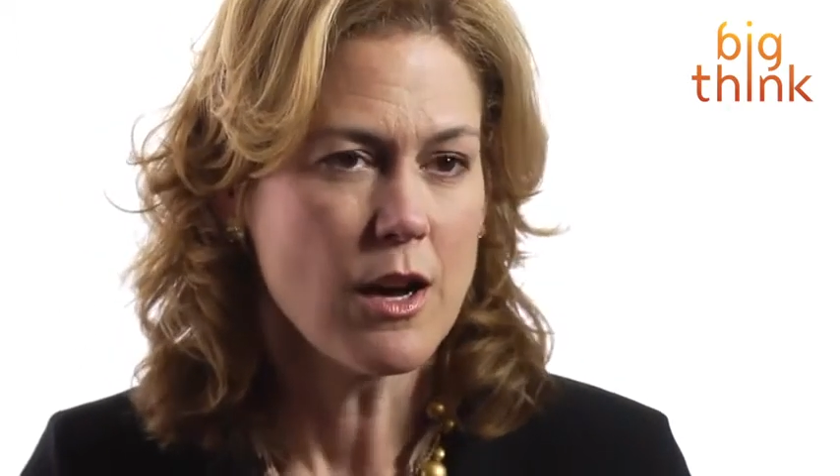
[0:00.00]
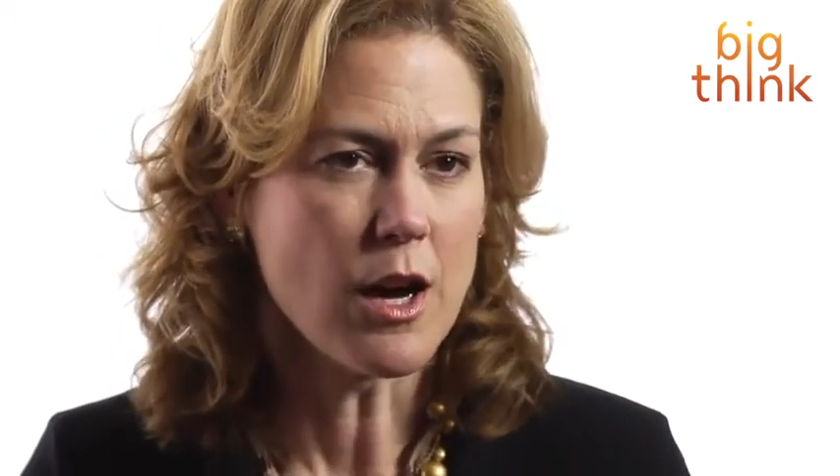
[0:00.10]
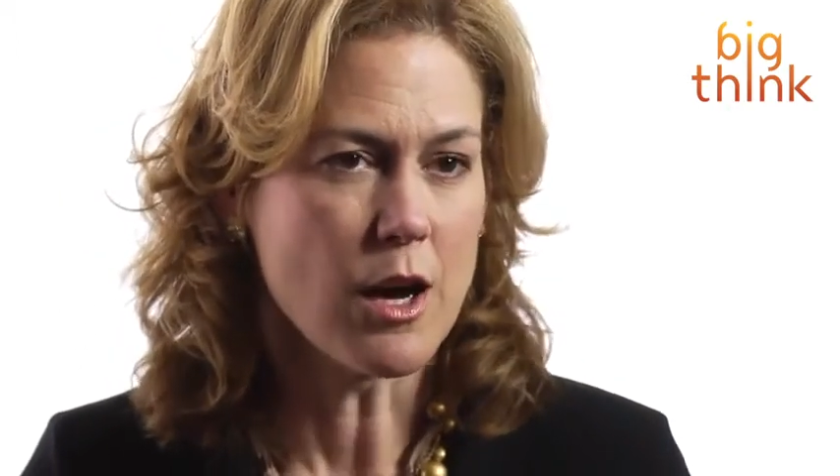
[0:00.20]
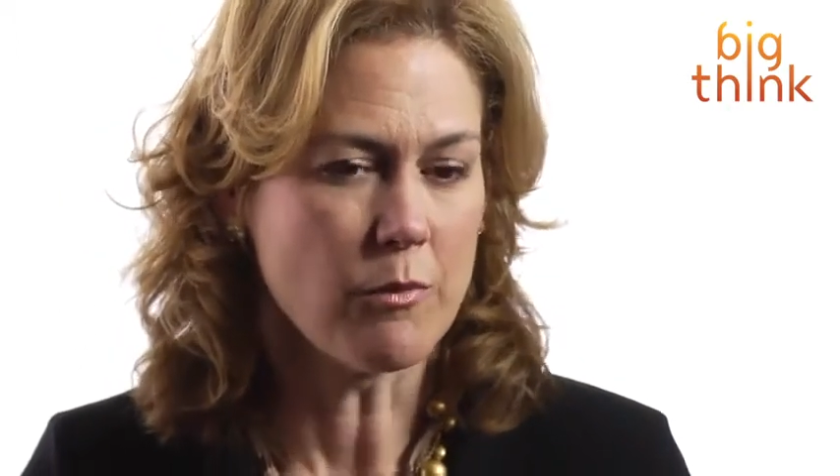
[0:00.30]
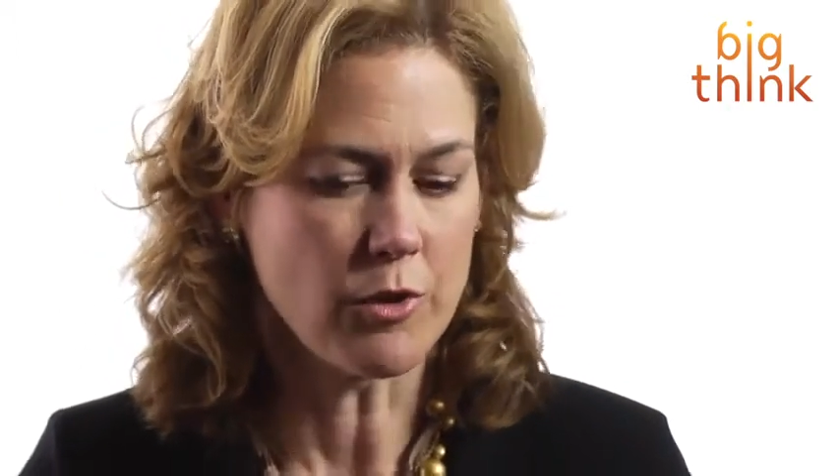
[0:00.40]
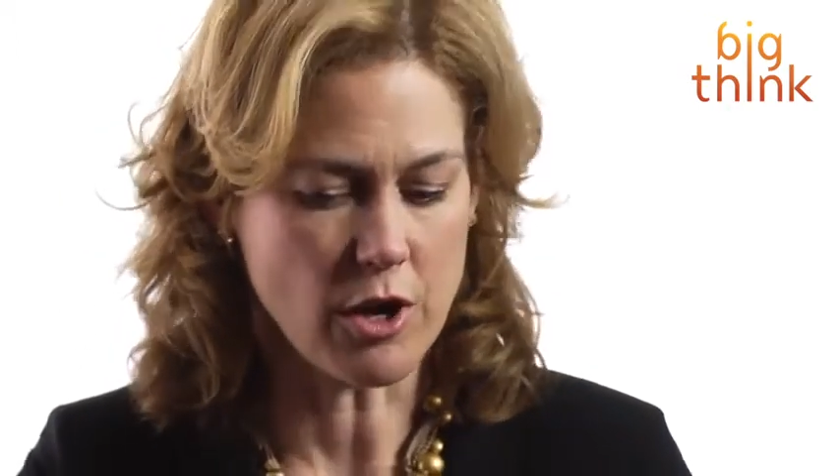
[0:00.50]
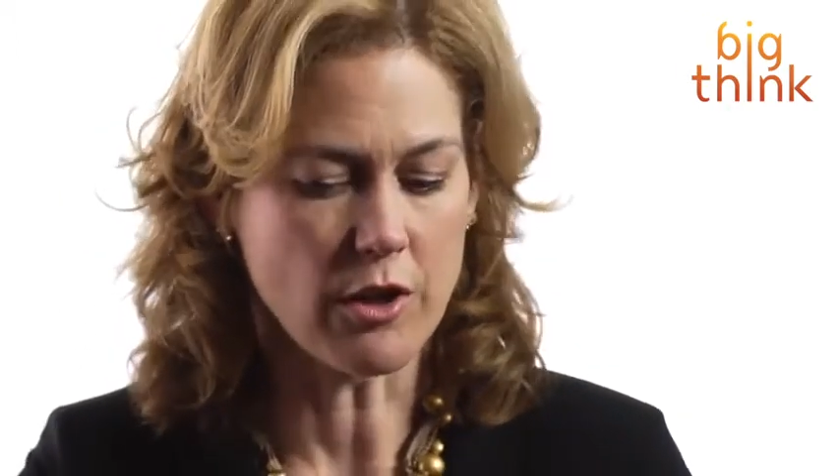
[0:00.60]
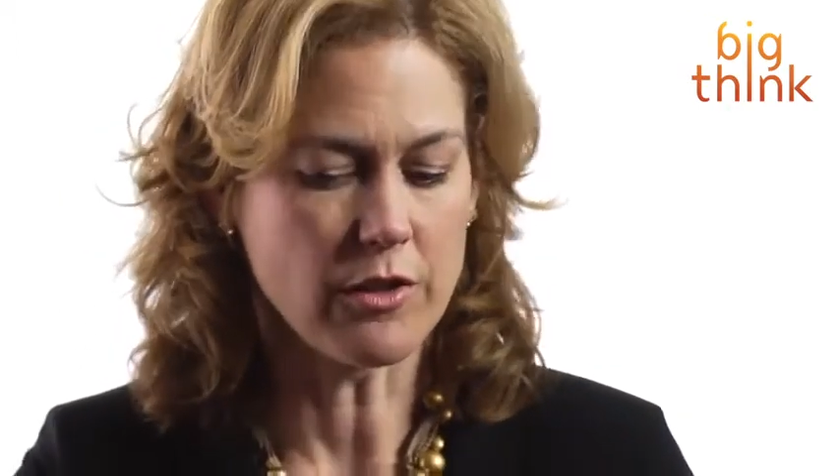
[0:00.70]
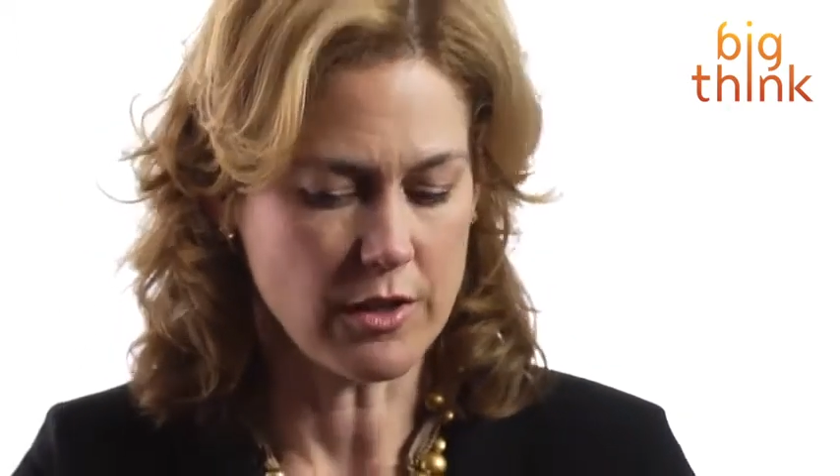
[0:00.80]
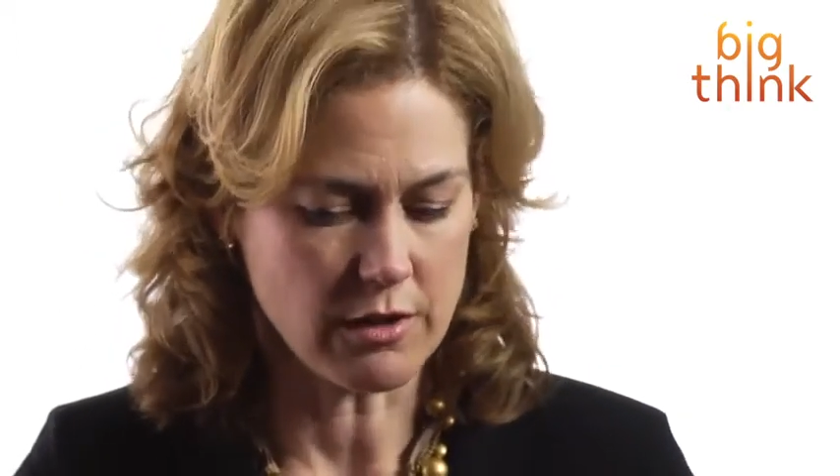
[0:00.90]
when
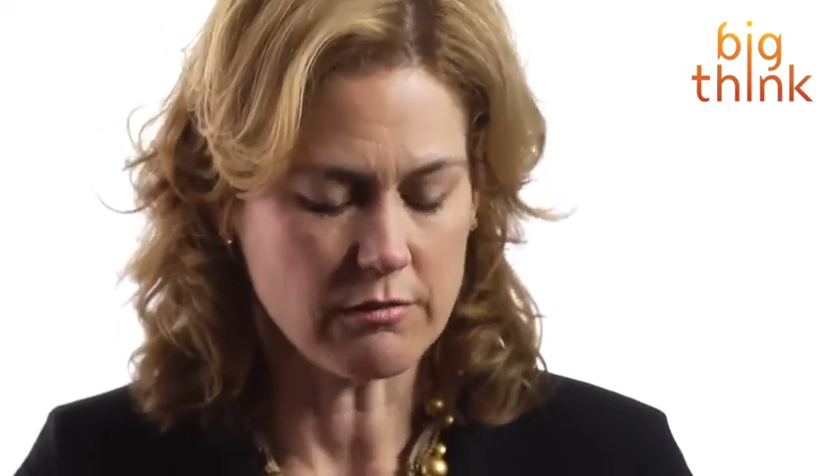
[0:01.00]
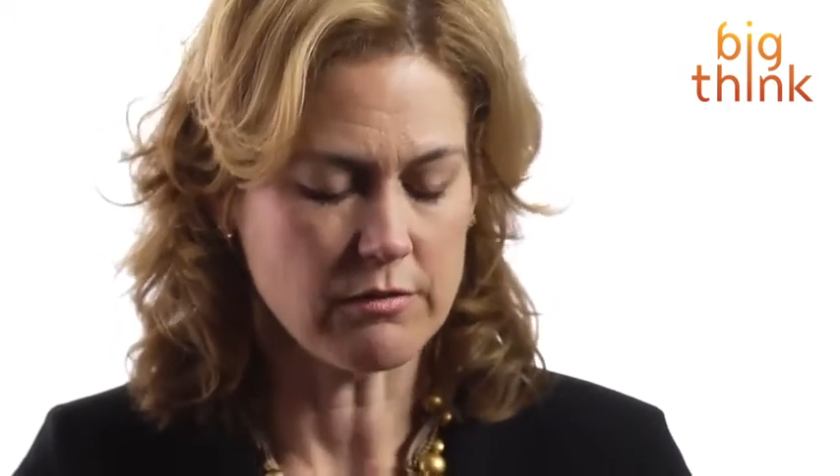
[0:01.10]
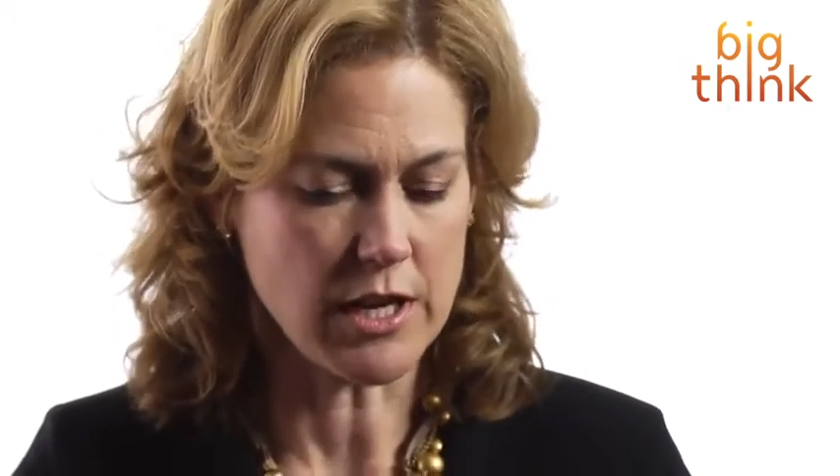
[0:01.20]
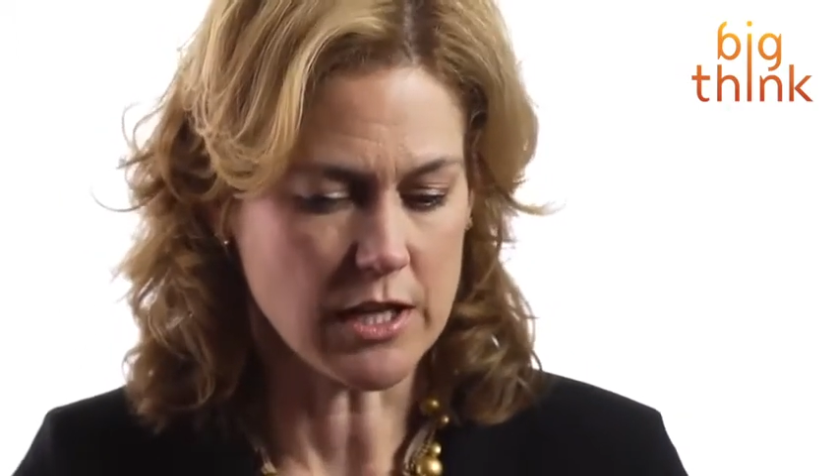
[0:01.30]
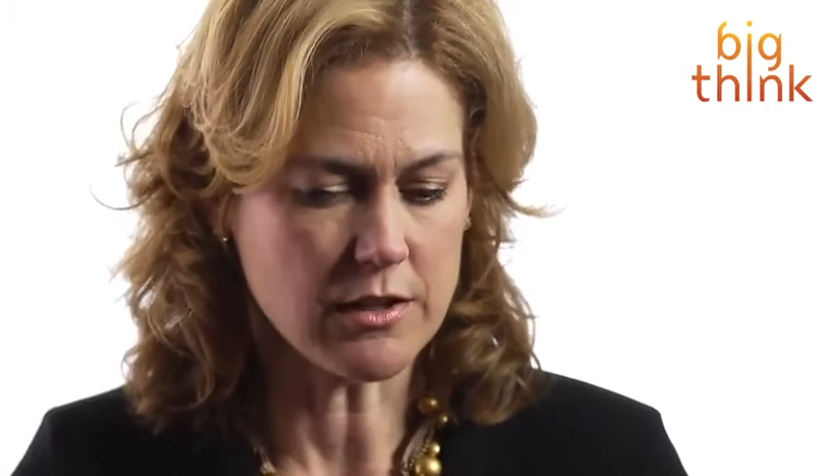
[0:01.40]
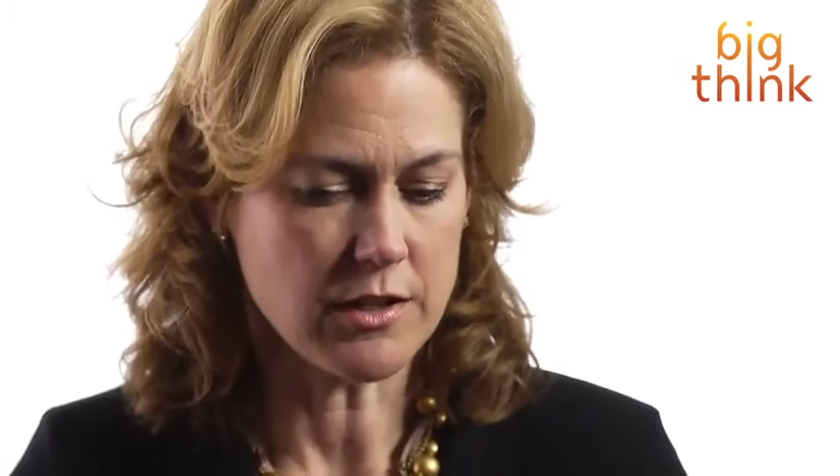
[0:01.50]
all the 8